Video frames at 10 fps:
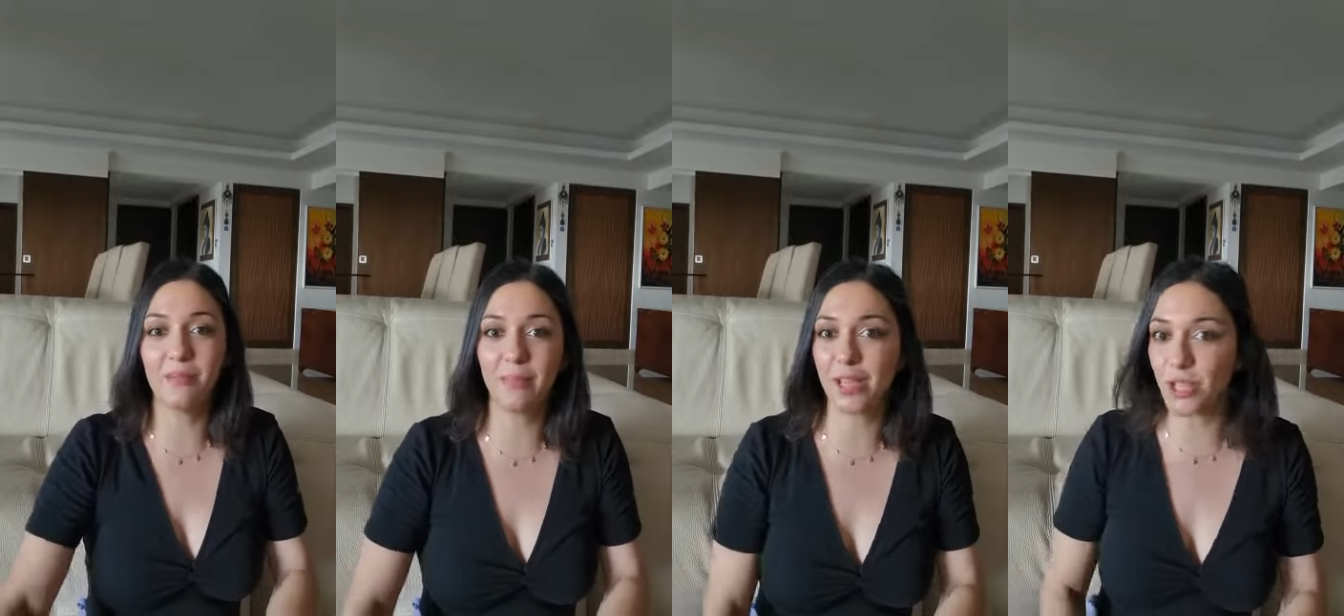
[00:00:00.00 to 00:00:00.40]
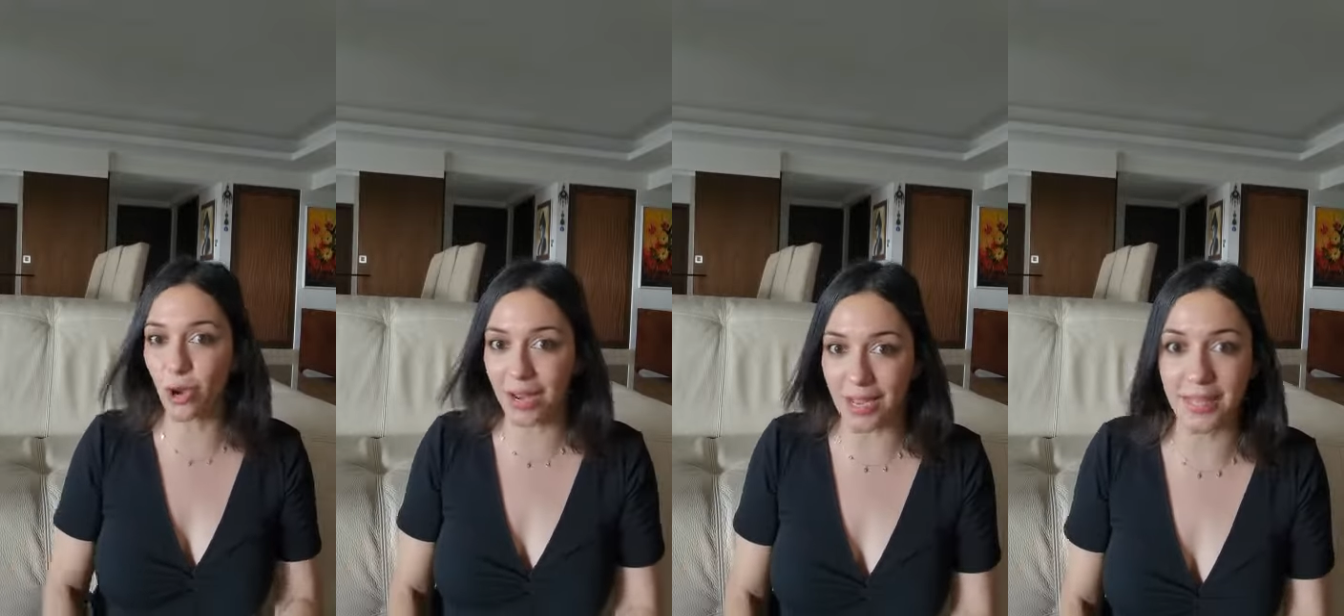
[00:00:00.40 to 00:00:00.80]
Because
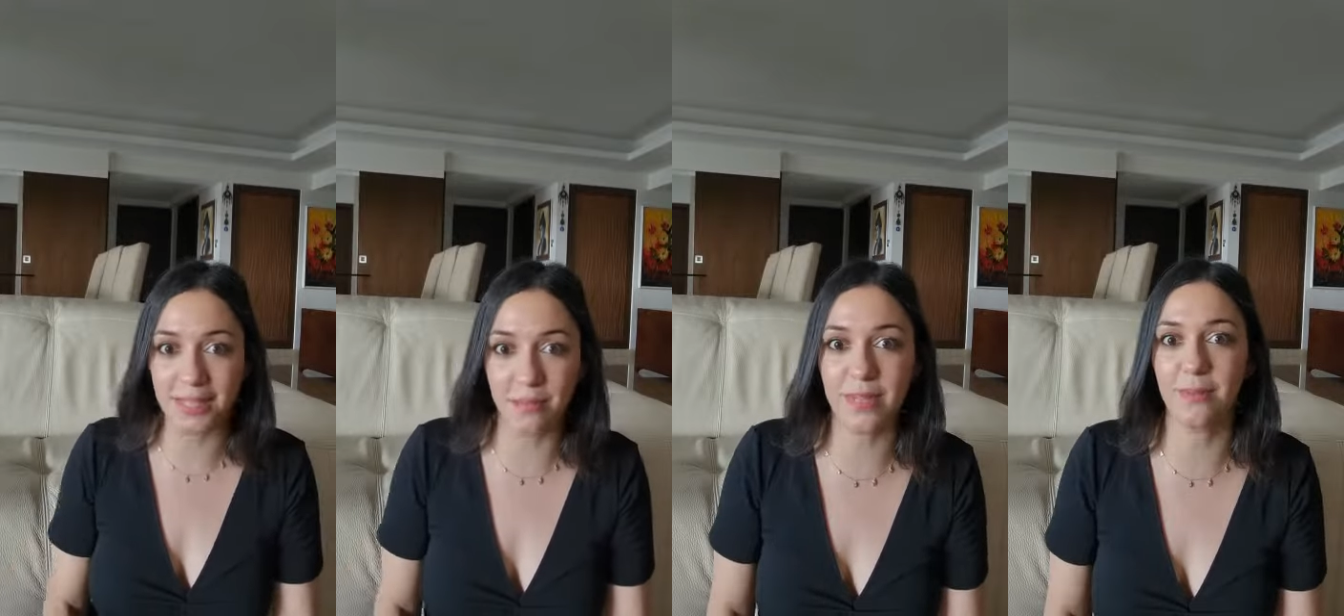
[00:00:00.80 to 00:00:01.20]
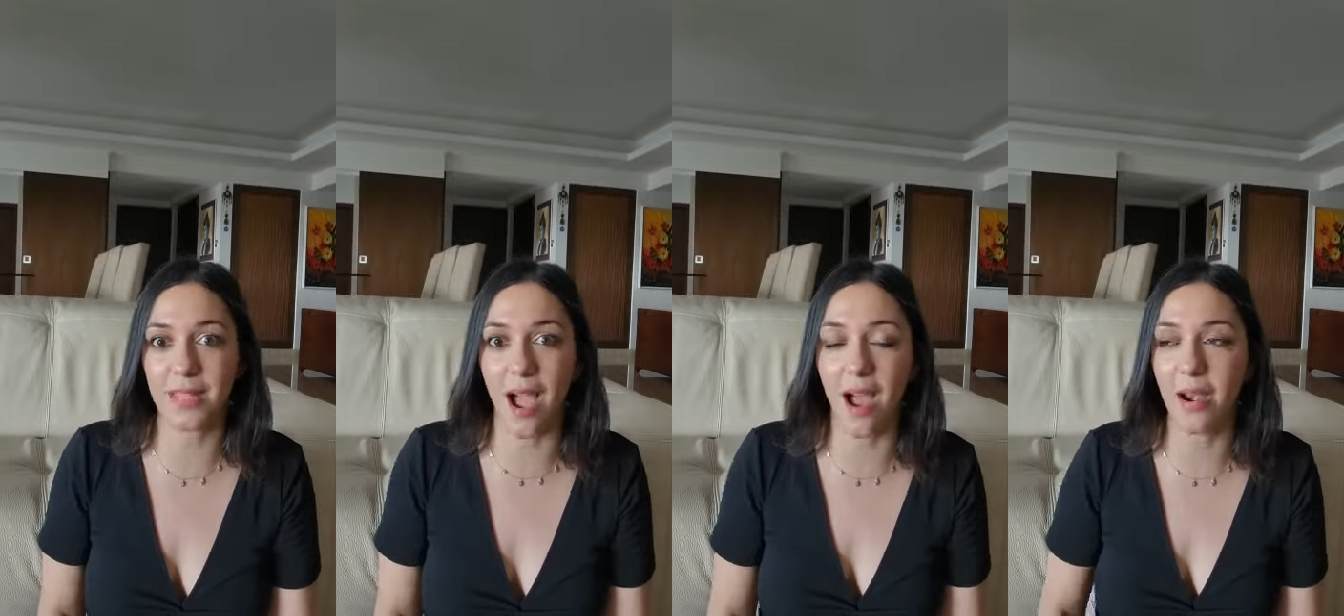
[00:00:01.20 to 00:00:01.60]
your classic symptoms
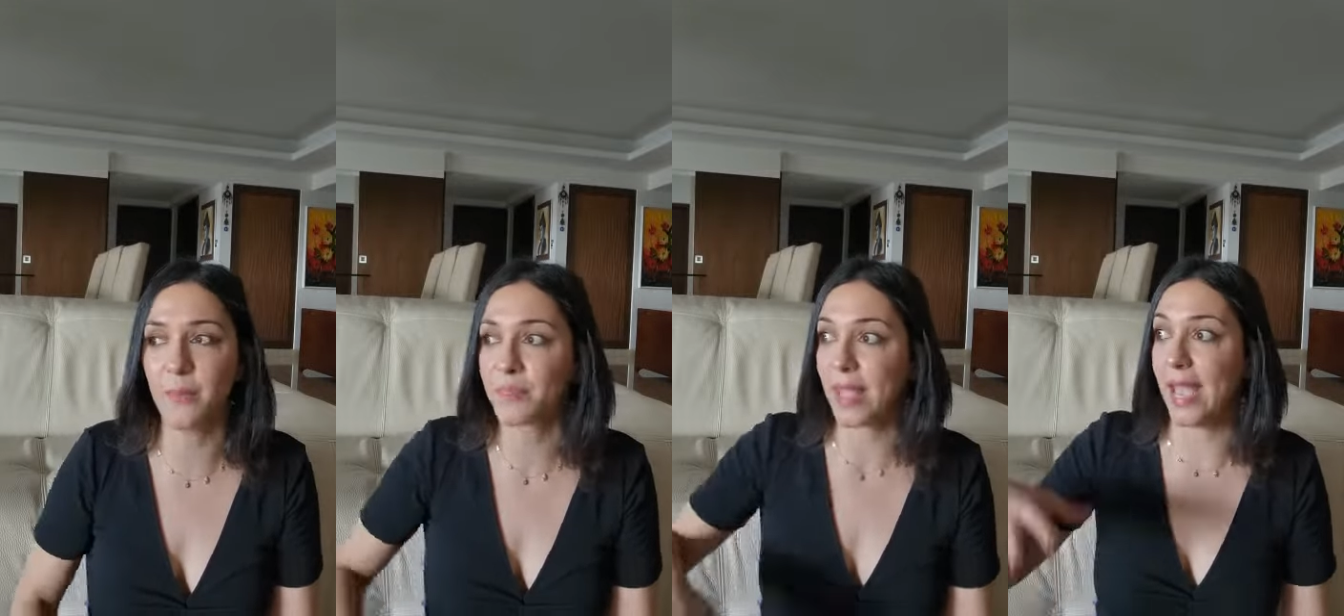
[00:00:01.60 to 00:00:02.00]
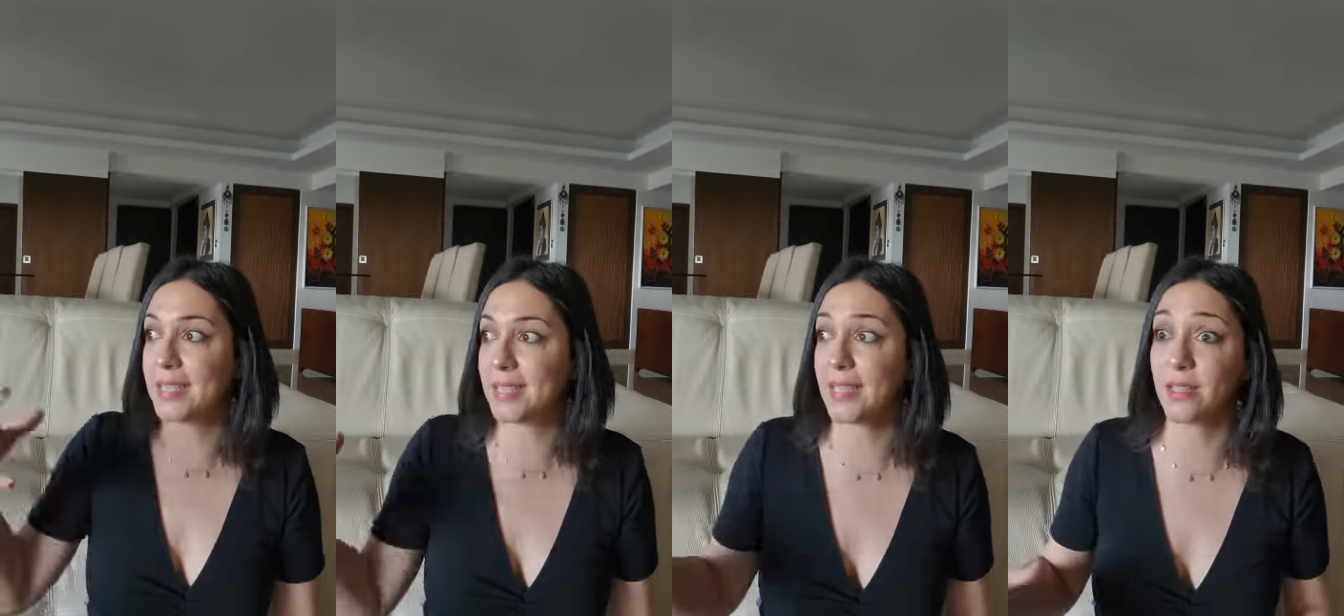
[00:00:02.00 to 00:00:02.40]
are
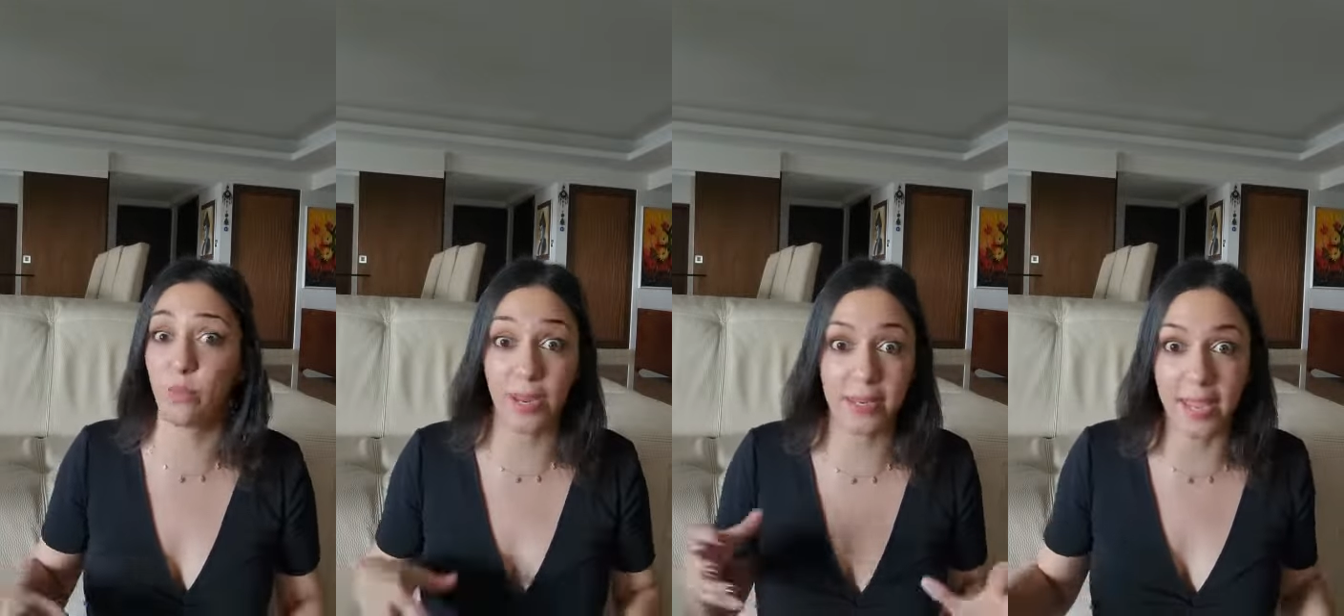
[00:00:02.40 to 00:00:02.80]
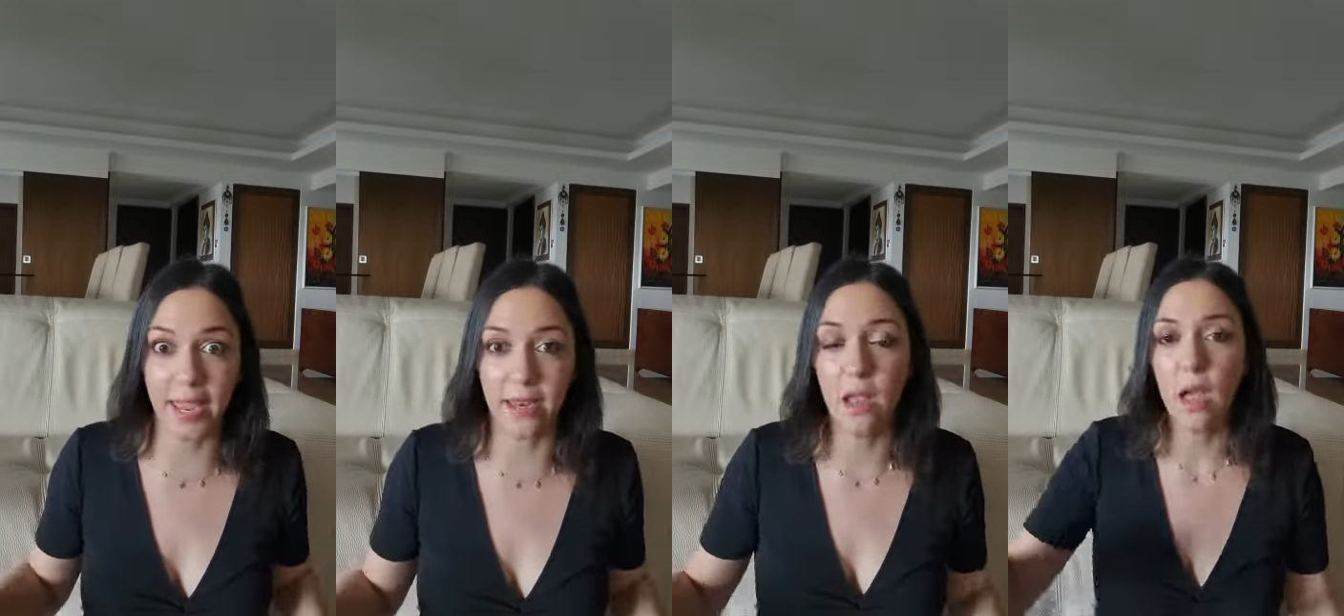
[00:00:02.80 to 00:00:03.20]
excessive weight
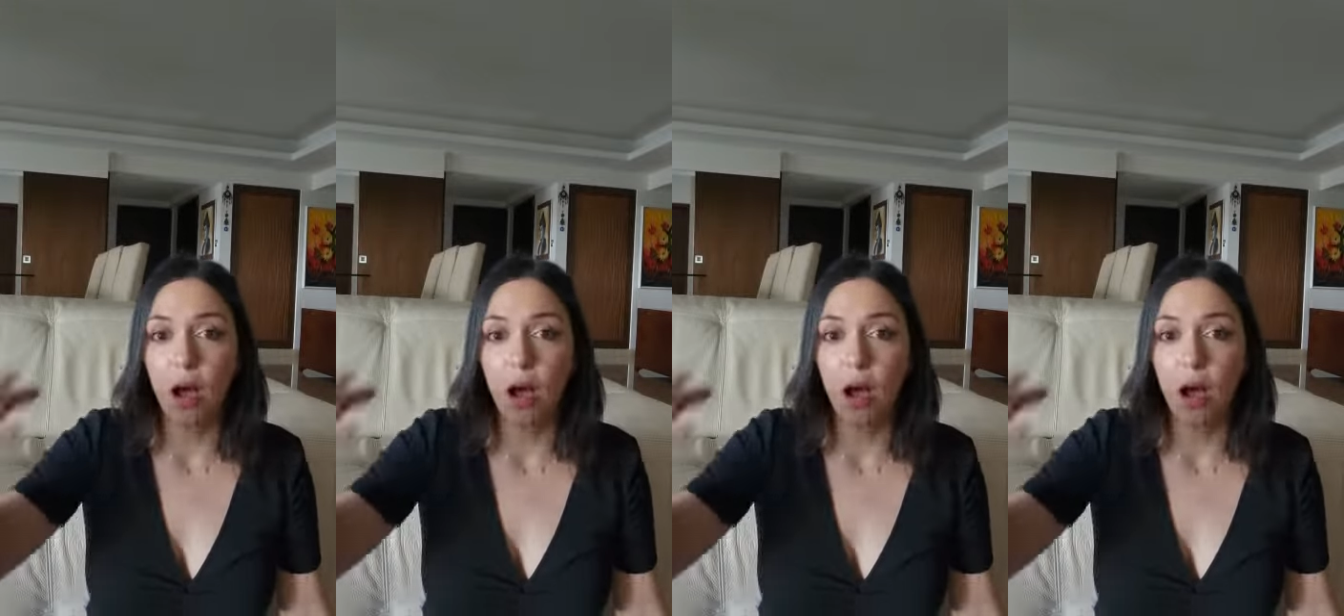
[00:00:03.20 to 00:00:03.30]
gain,